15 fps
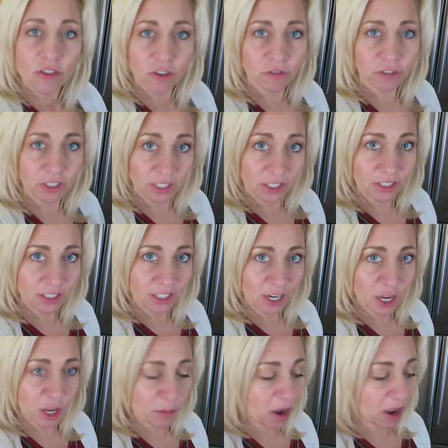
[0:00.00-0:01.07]
So for dinner
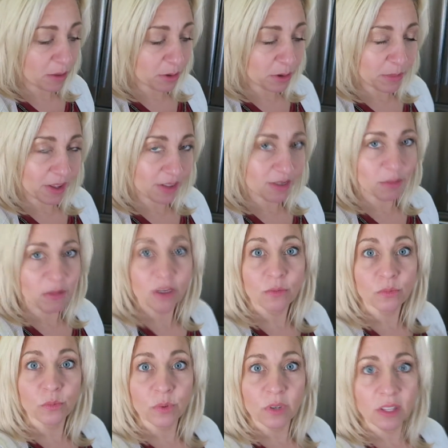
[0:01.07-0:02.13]
time, I'm gonna make
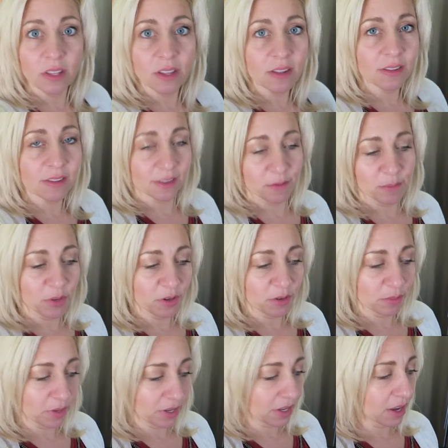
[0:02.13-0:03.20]
something really simple
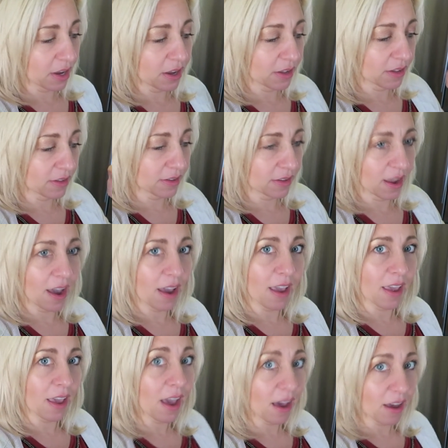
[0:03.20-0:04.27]
because I
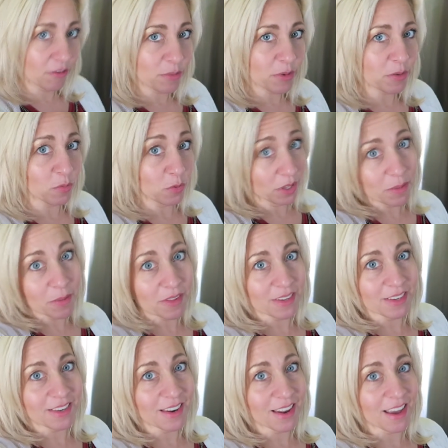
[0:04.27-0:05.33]
have been really
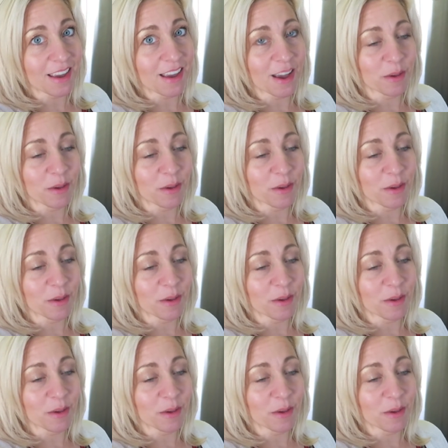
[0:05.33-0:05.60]
busy today.